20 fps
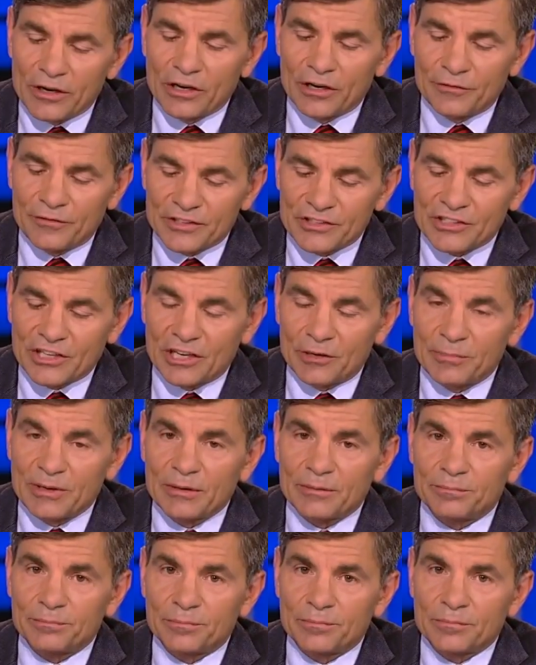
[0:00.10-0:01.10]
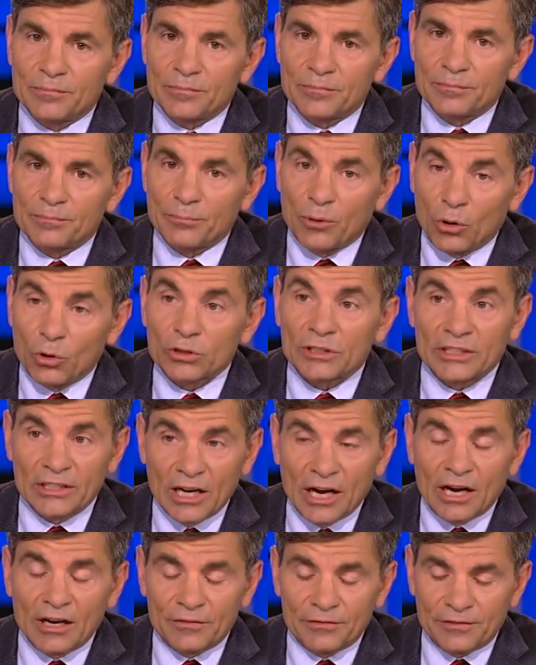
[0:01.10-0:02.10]
wonder if it's going to be at it. bold
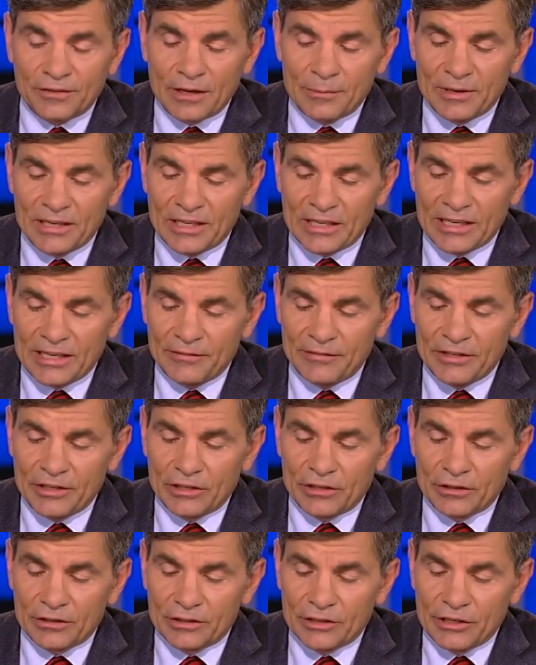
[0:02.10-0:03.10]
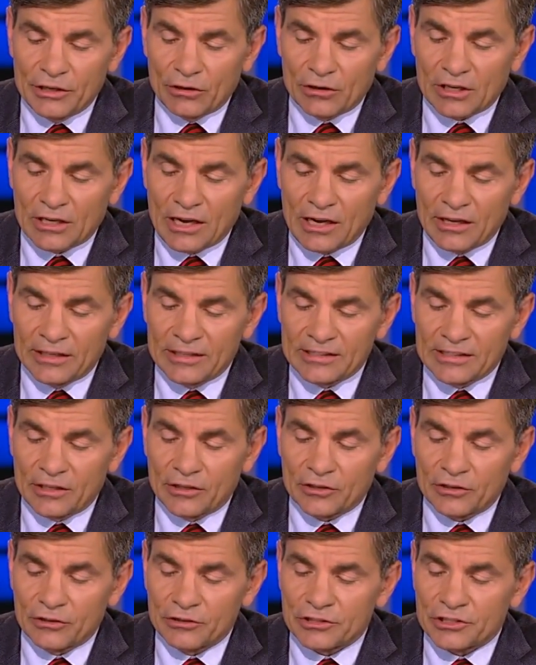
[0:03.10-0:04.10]
enough. I mean, mm -hmm. even your New York colleague,
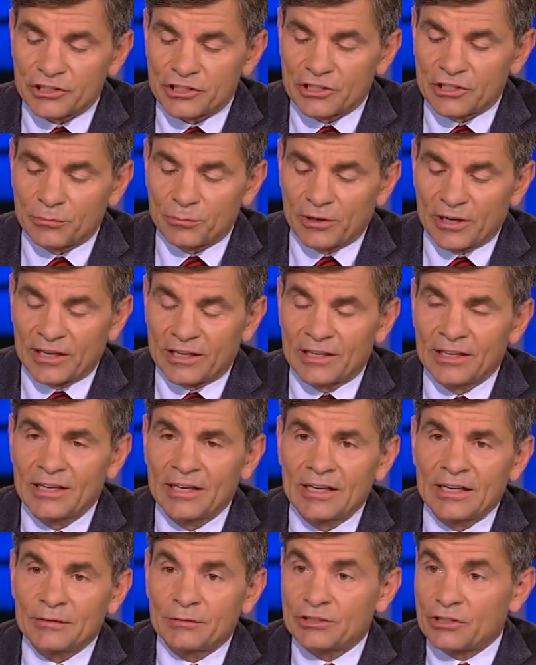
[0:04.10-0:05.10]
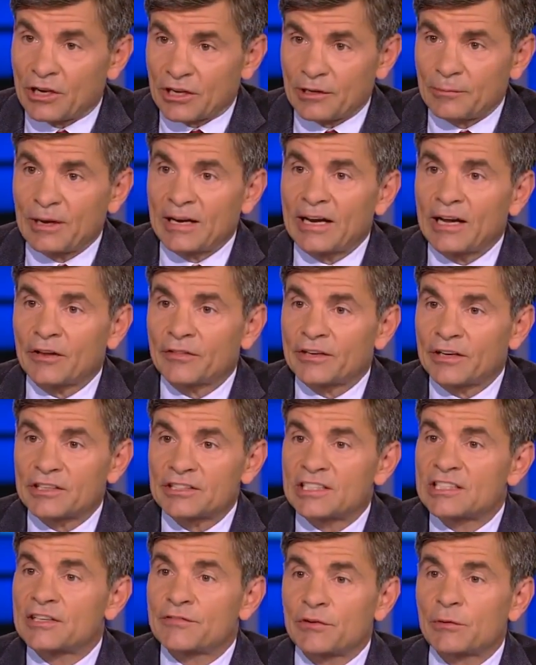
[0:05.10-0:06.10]
Senator Kirsten Gillibrand, talking about health care,
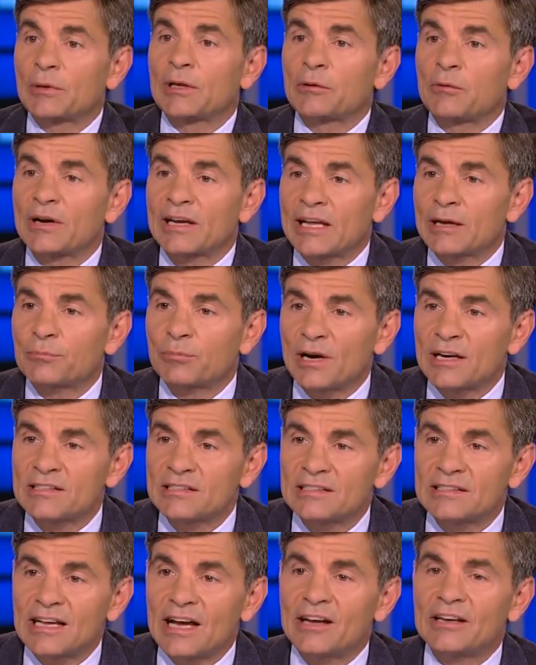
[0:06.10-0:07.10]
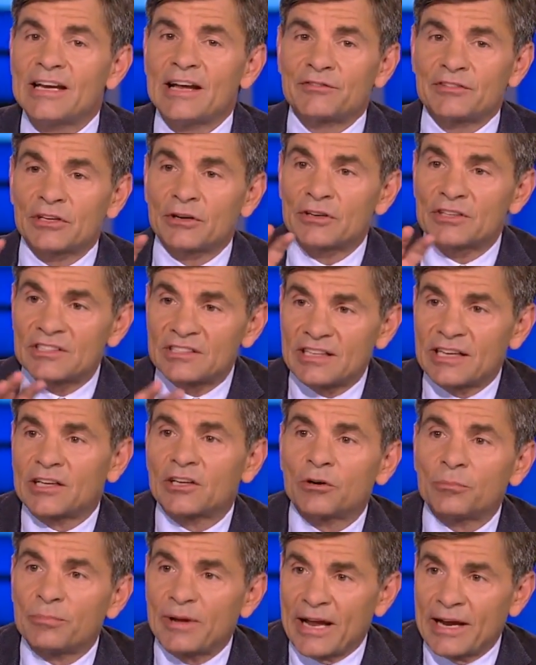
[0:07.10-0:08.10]
says if you really want to get prices down, you have to go to
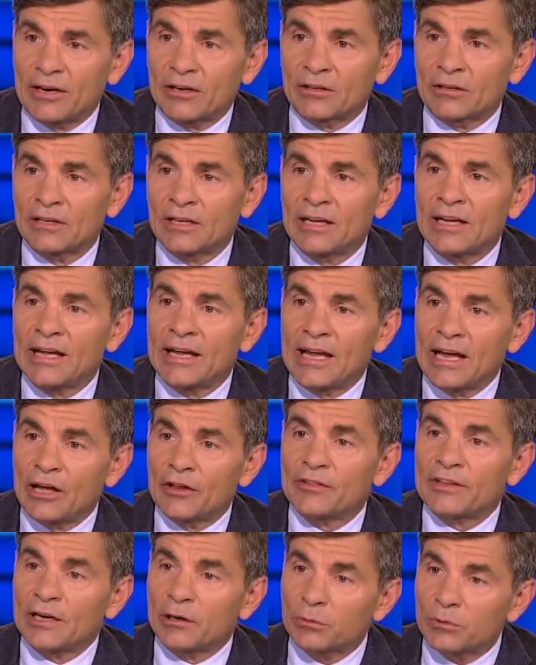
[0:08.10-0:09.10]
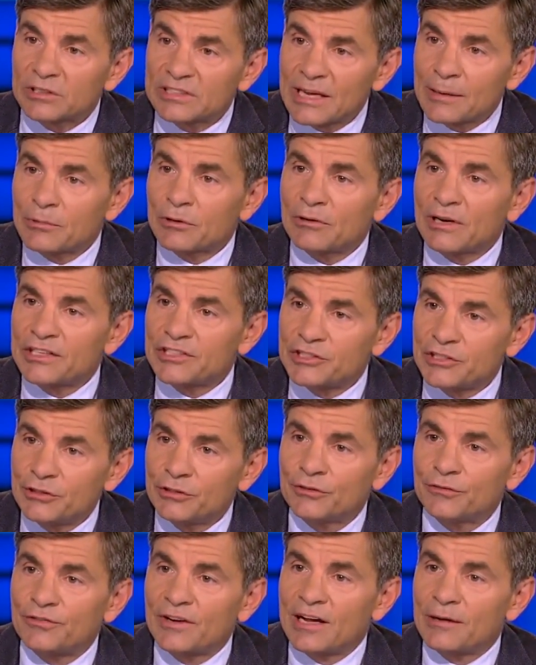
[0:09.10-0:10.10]
single-payer health care. Will Democrats
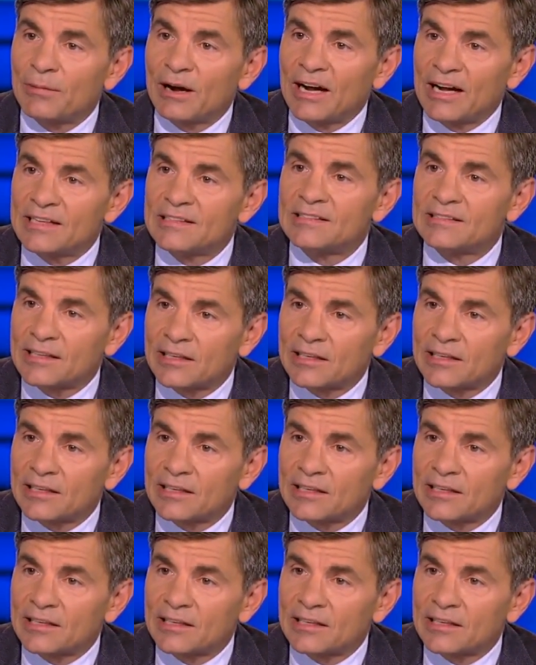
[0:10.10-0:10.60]
unify behind